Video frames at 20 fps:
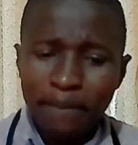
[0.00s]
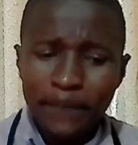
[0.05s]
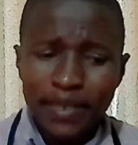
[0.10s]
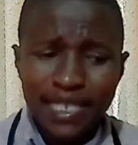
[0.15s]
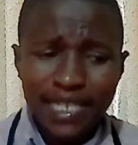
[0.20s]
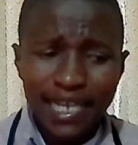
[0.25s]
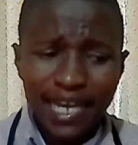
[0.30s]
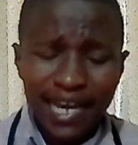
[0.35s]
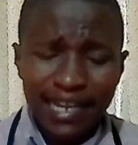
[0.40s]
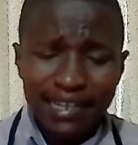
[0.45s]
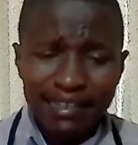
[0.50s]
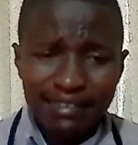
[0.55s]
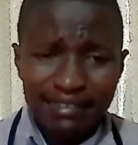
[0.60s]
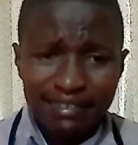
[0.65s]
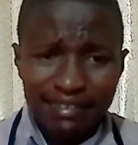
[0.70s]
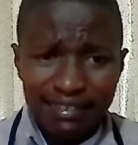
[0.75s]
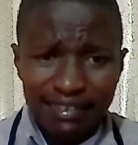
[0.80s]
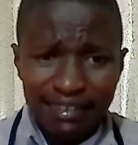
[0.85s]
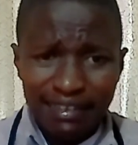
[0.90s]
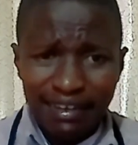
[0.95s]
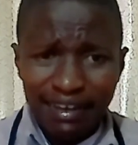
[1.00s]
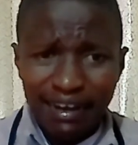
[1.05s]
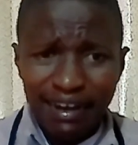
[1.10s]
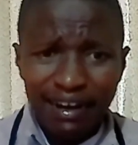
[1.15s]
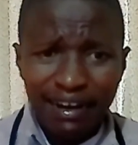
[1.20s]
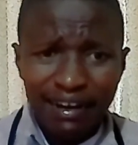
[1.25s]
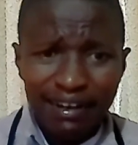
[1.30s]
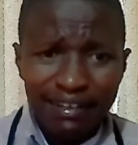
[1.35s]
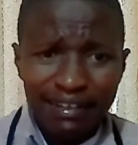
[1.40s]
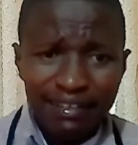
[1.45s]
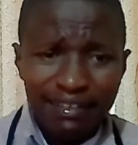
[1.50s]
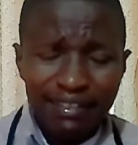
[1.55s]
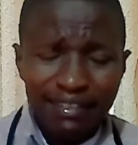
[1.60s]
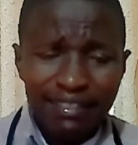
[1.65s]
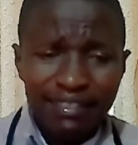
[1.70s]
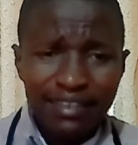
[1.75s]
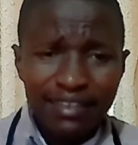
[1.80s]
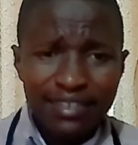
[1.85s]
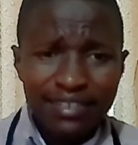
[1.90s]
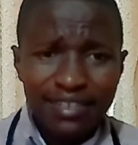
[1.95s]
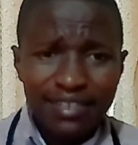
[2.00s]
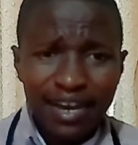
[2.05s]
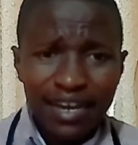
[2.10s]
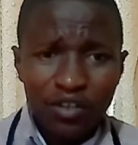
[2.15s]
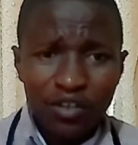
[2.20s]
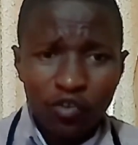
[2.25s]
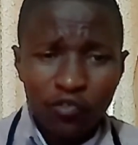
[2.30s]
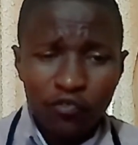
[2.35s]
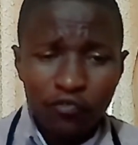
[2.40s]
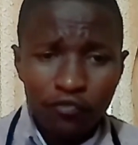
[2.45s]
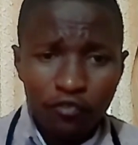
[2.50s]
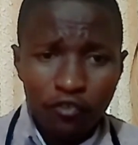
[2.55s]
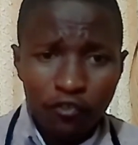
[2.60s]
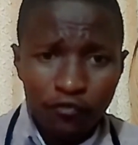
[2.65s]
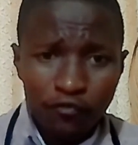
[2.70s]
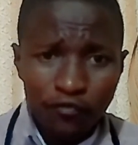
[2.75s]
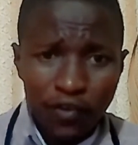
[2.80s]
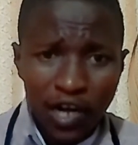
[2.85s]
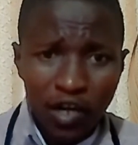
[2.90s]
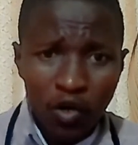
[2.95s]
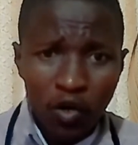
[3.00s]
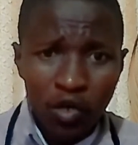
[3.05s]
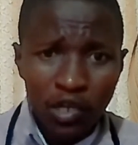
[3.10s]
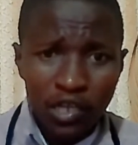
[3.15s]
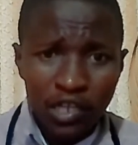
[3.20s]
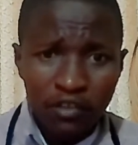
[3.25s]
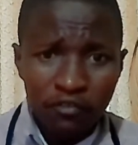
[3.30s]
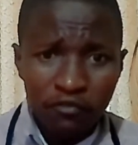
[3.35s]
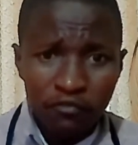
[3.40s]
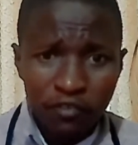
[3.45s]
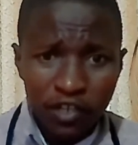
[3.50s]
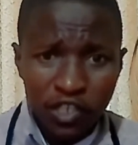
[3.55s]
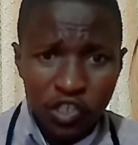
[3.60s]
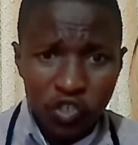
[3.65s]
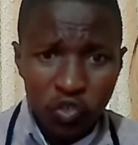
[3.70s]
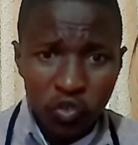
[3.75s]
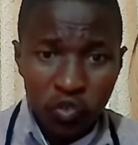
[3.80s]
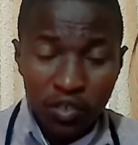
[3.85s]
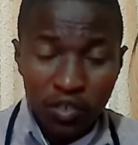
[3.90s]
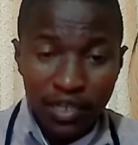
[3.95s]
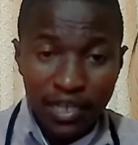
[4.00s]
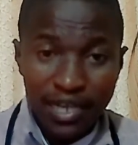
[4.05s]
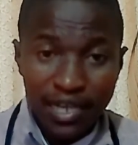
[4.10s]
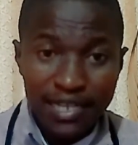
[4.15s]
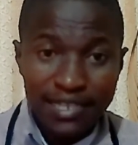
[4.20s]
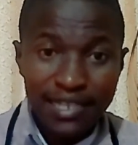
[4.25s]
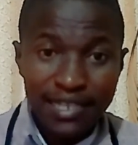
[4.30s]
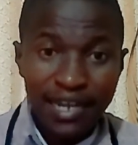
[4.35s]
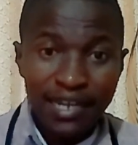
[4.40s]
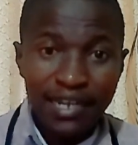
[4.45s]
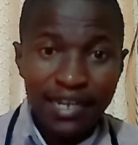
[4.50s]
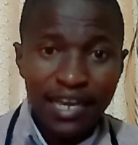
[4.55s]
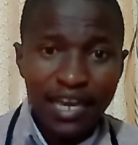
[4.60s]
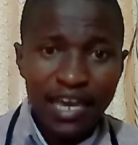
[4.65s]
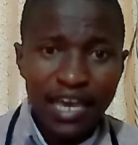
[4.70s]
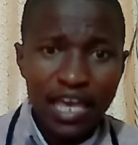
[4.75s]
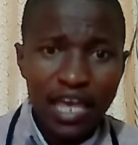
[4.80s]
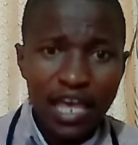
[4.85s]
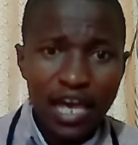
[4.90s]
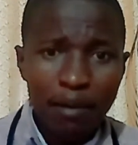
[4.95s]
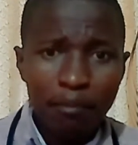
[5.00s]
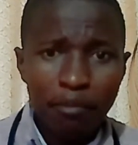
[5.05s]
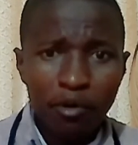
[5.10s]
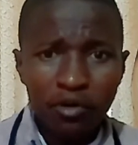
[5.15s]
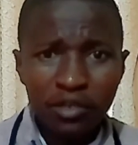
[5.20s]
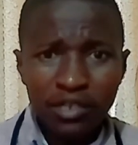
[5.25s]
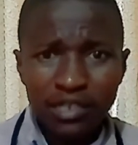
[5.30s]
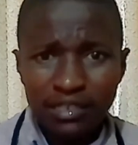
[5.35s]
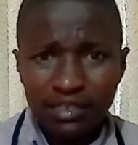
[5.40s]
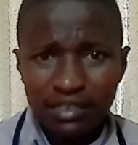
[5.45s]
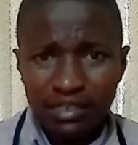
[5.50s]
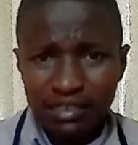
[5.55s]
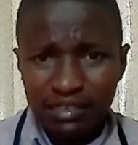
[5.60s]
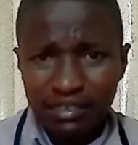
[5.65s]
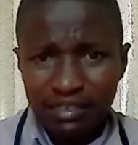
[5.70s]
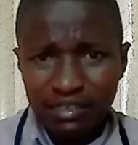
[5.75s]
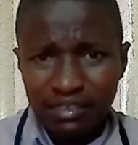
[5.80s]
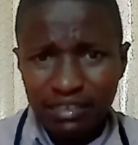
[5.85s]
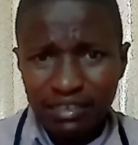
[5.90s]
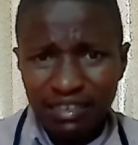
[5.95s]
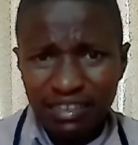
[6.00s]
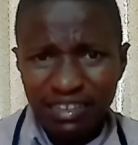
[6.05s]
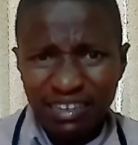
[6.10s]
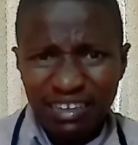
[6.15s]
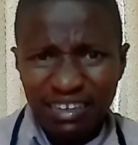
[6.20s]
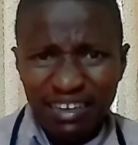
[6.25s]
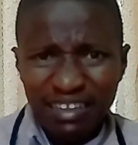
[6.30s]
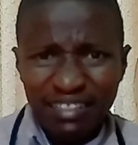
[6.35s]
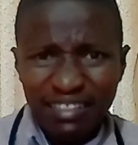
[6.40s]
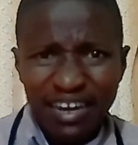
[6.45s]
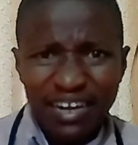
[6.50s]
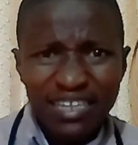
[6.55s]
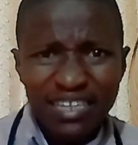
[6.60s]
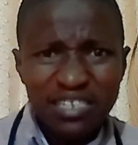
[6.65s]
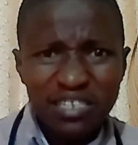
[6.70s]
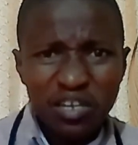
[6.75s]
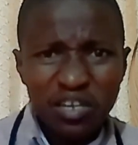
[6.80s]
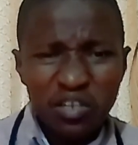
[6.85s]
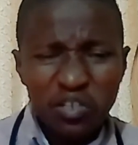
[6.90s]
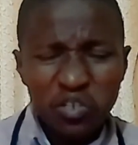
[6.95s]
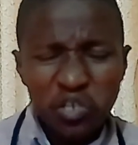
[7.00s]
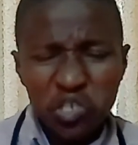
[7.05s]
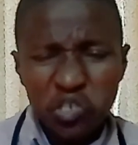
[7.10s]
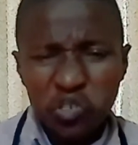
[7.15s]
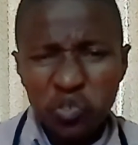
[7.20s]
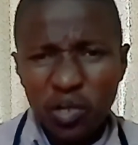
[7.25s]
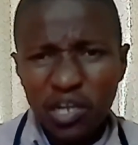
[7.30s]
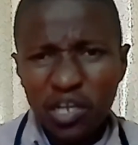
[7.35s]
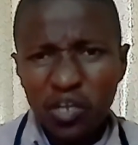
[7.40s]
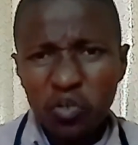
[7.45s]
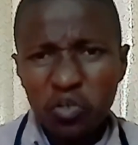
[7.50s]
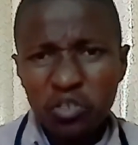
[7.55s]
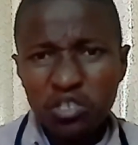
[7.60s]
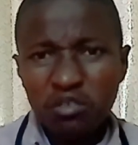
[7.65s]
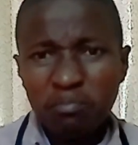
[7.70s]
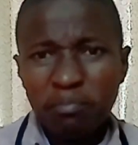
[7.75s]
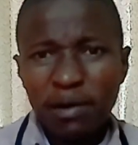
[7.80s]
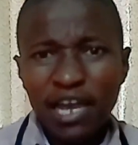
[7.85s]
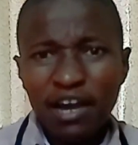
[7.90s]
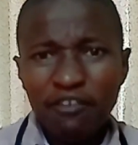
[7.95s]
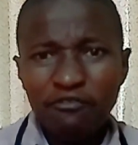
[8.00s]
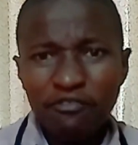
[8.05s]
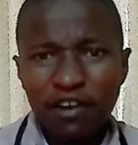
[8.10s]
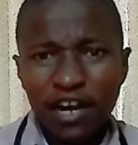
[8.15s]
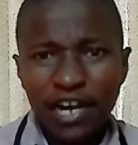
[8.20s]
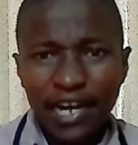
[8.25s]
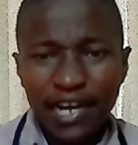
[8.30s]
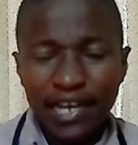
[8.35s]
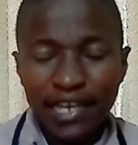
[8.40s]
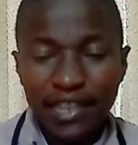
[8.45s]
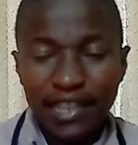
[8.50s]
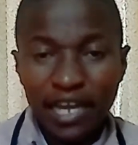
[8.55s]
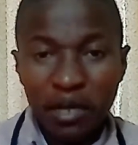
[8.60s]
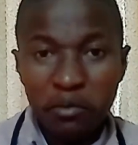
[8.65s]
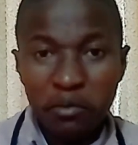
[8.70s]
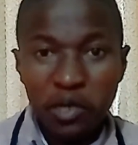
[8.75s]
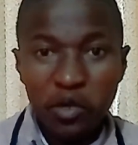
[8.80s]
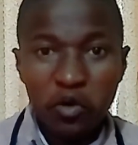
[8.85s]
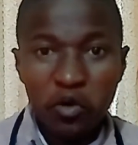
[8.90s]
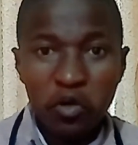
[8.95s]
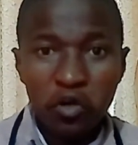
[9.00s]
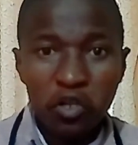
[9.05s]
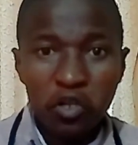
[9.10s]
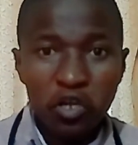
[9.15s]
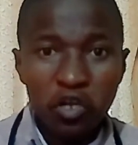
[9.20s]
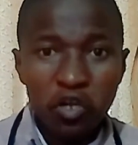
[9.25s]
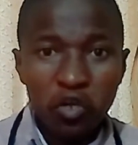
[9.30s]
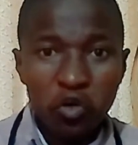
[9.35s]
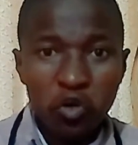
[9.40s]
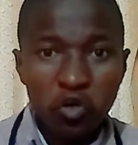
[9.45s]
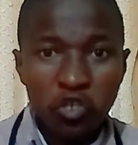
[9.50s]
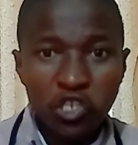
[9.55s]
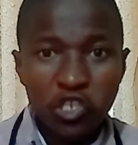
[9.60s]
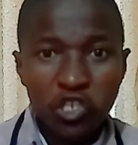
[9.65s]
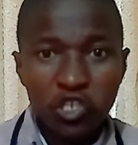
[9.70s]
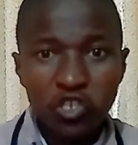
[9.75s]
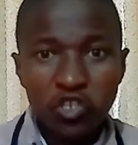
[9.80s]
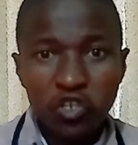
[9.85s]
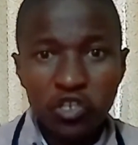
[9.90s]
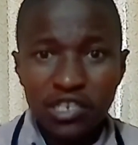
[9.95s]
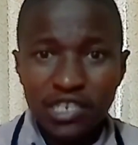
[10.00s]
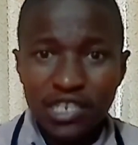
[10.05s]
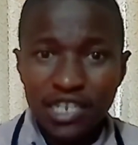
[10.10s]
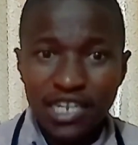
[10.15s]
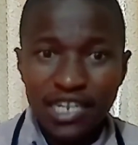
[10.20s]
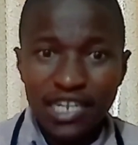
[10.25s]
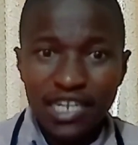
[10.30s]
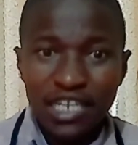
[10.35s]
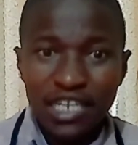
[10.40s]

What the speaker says: Basically, uh, this kind of fungal infection is an airborne disease that is usually caused by a fungi that we call Coccidioides.